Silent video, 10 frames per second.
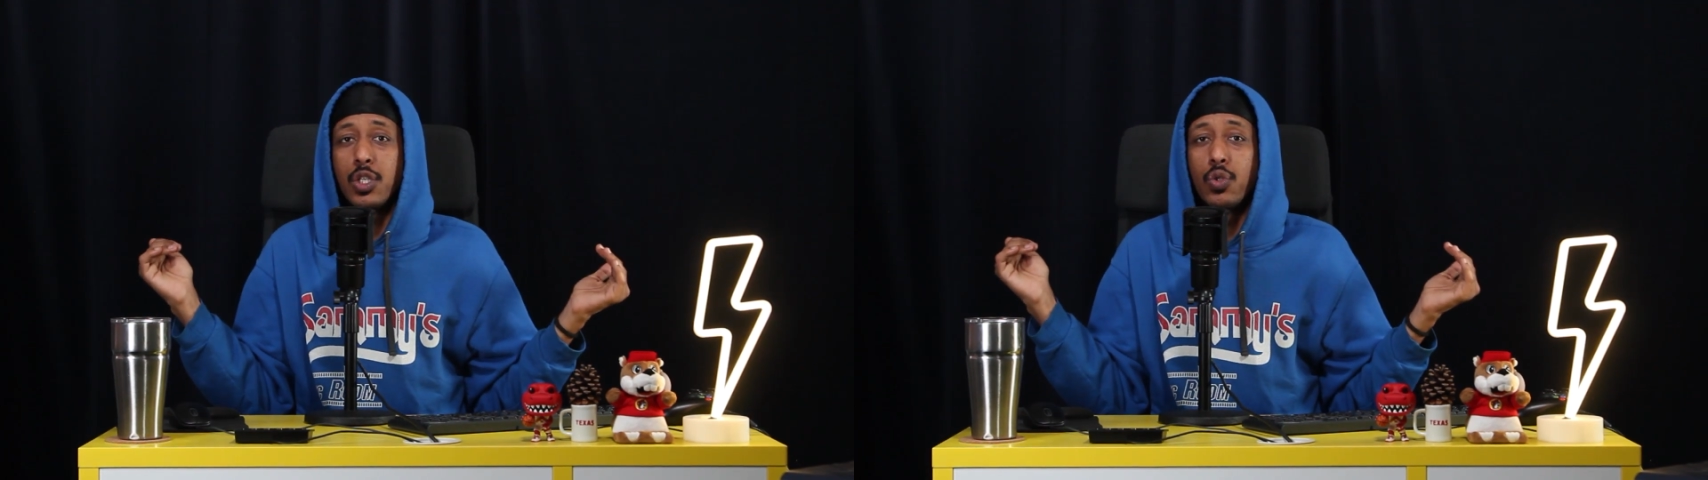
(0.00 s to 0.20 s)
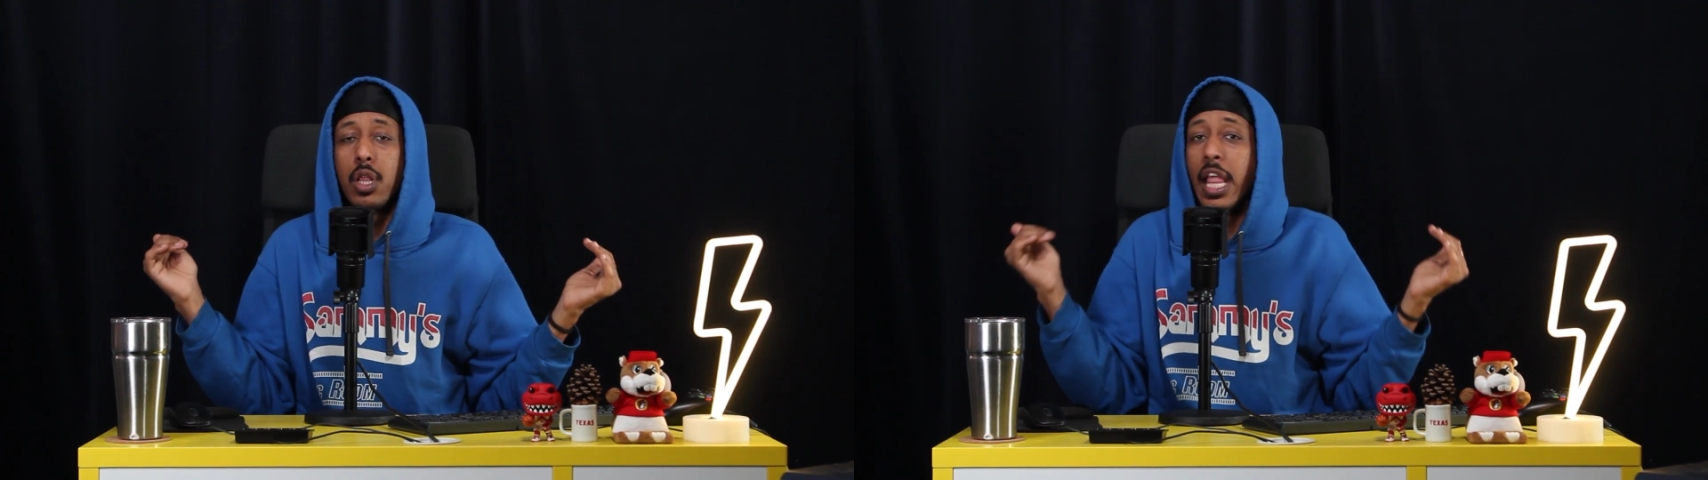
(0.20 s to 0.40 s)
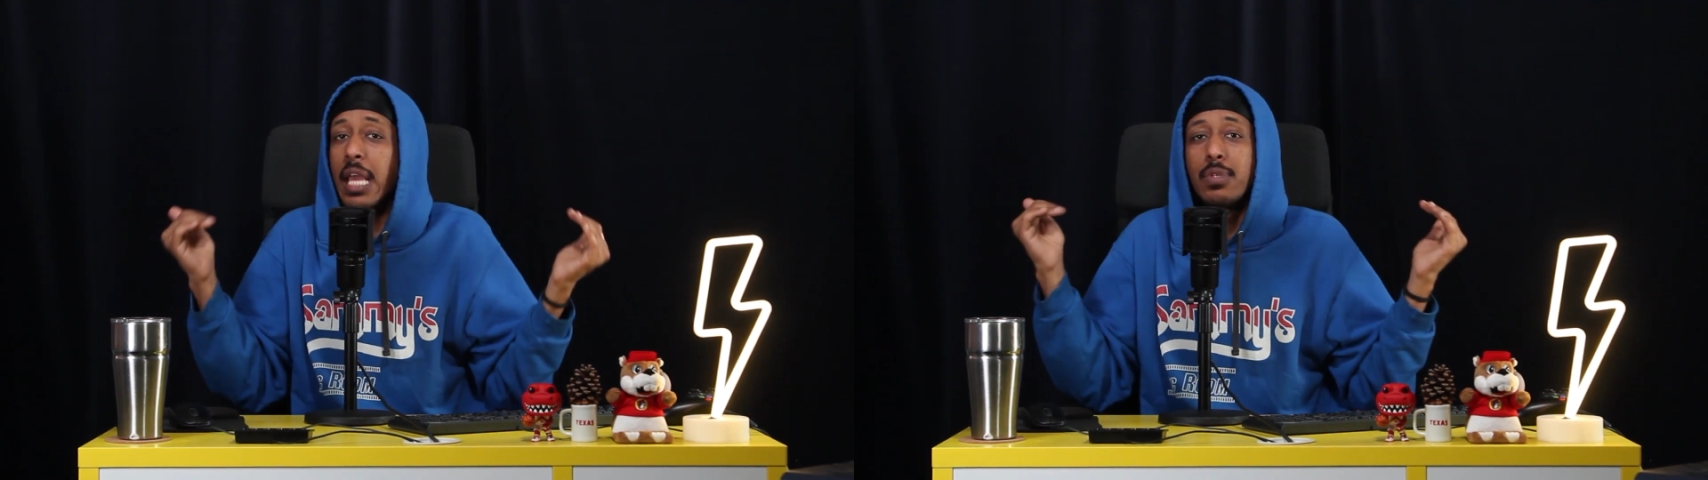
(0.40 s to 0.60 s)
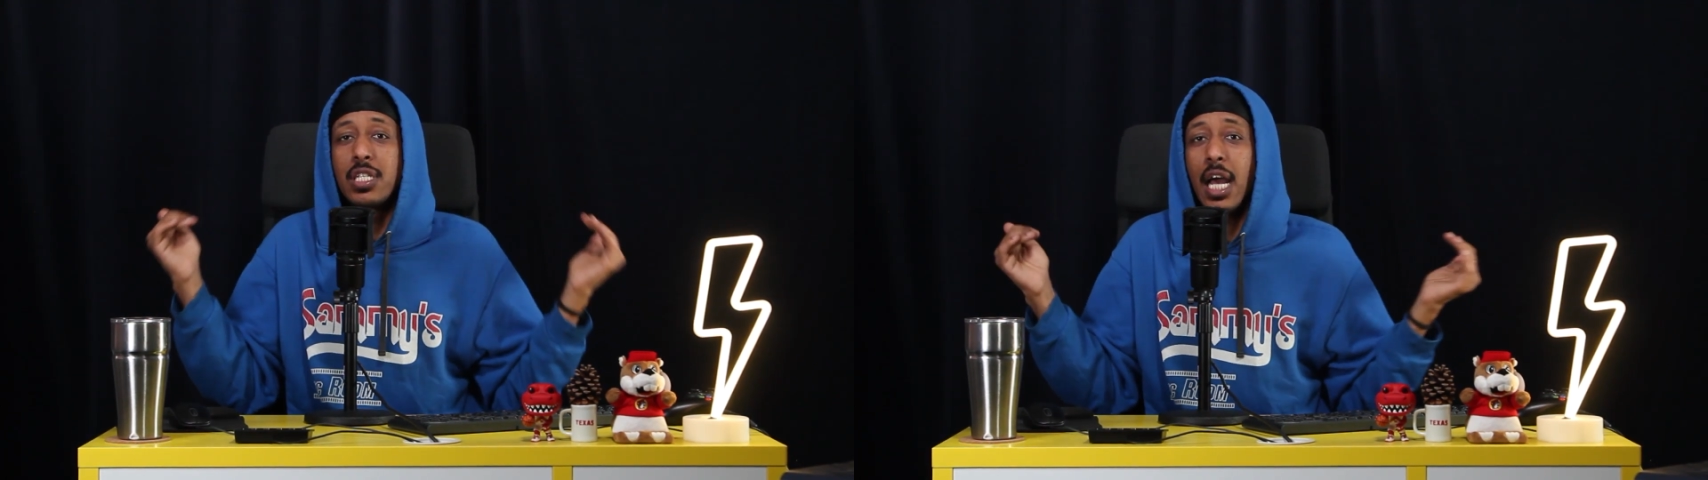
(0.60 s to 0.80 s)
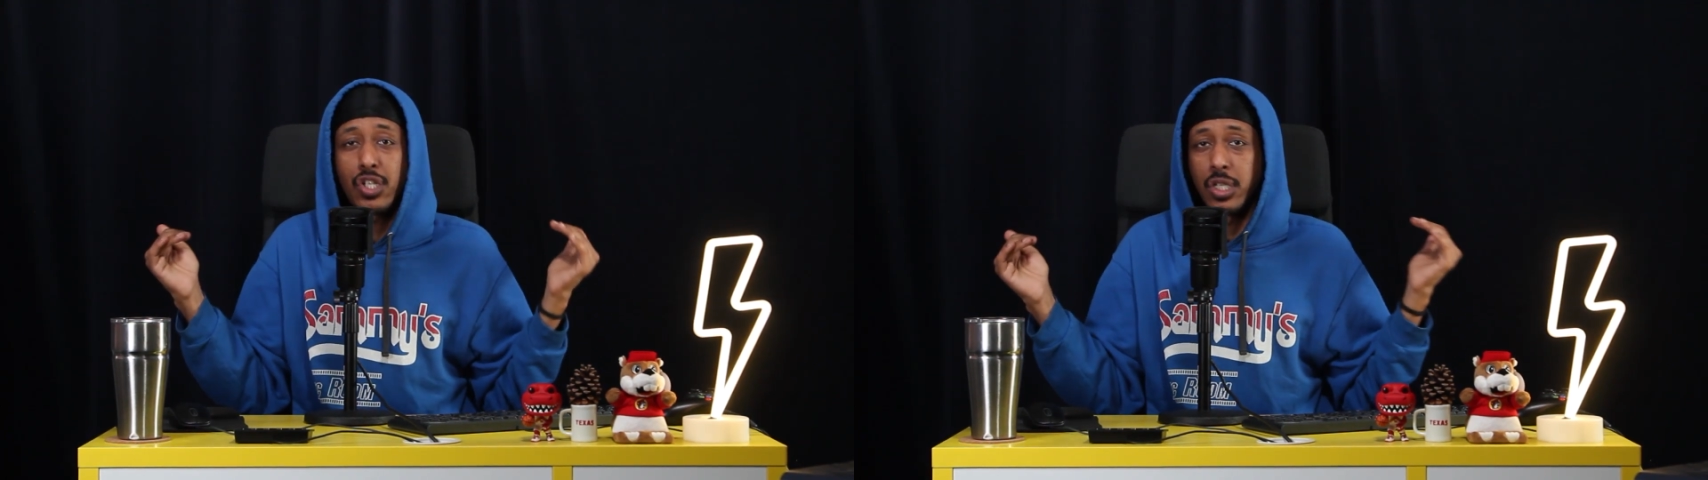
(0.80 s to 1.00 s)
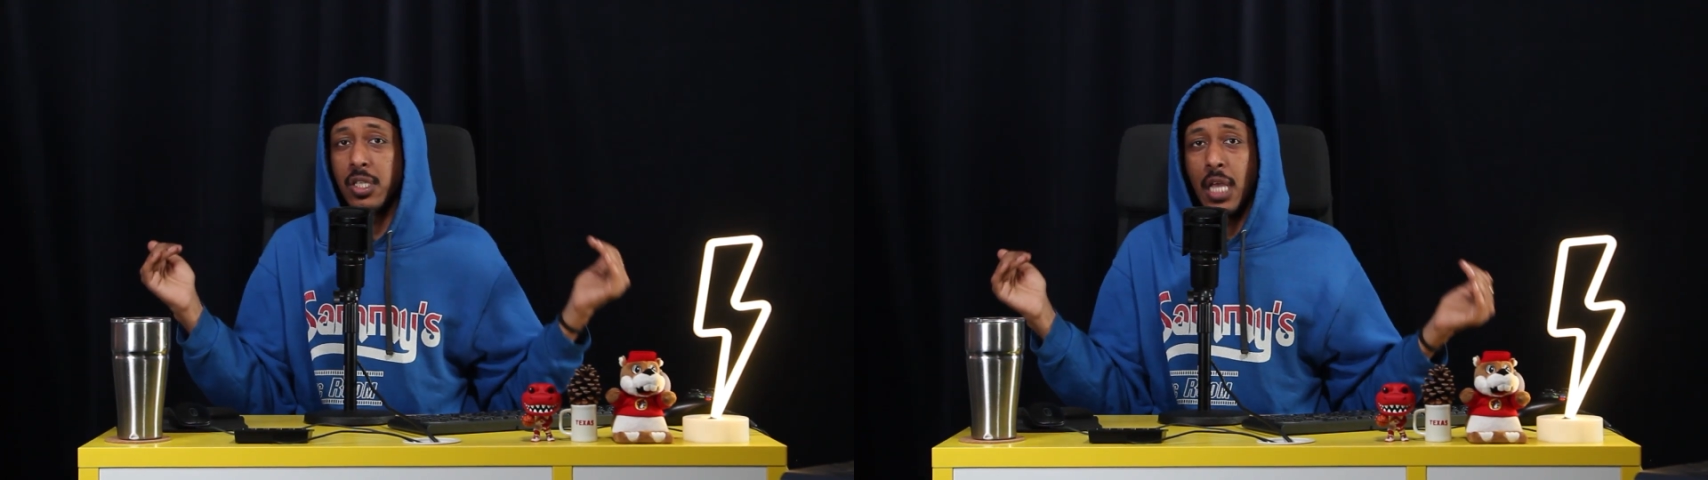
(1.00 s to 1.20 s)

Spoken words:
as lame as that shit